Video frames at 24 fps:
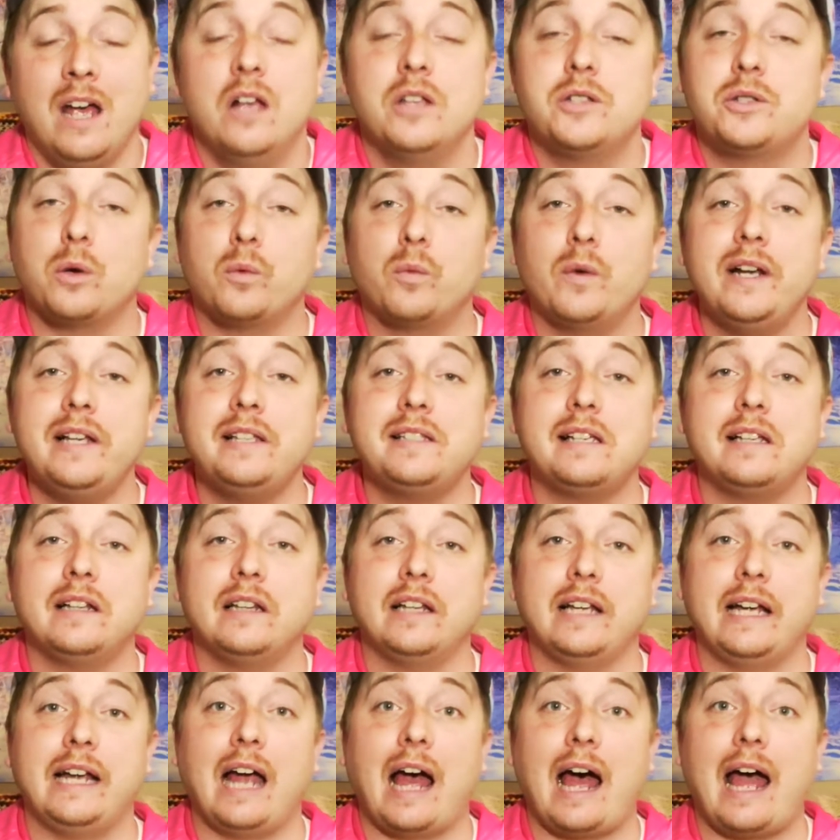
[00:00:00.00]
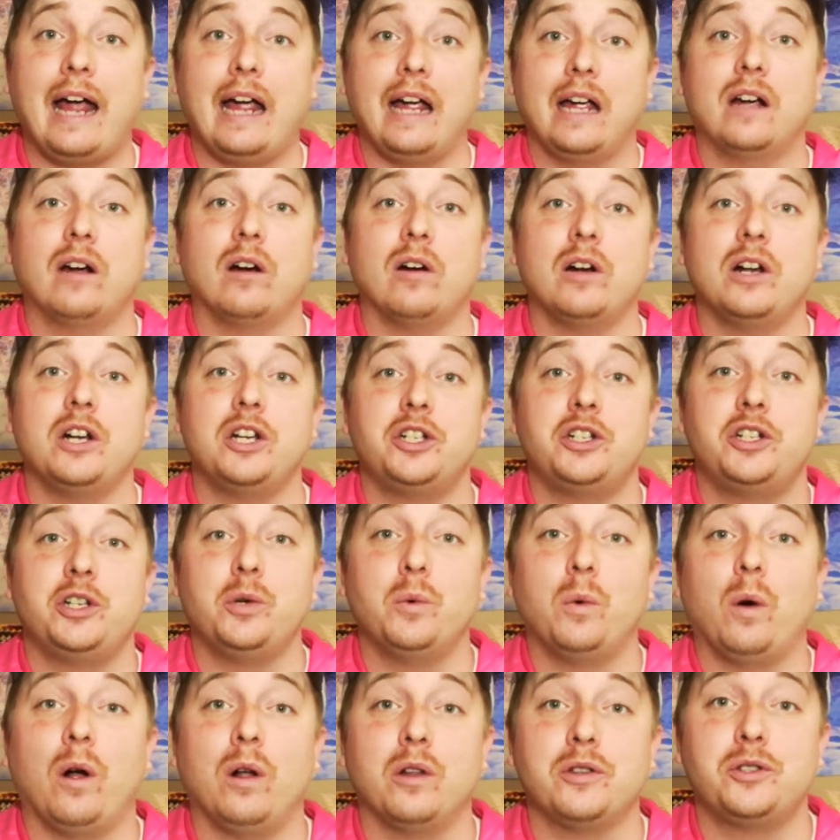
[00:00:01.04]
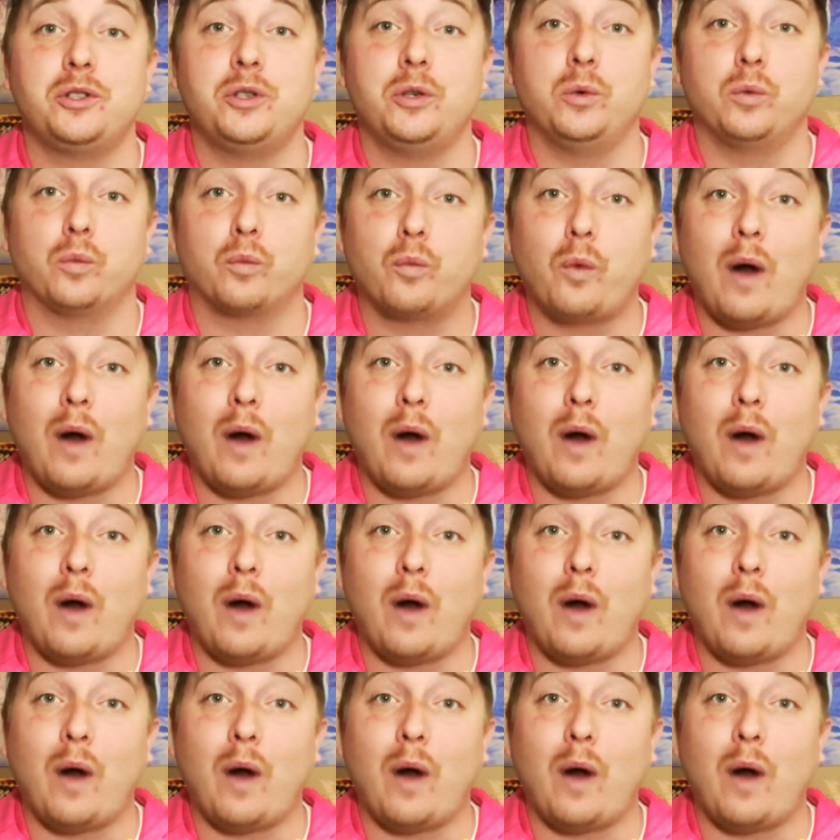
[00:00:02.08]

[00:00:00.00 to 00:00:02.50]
So recently, I encouraged you all to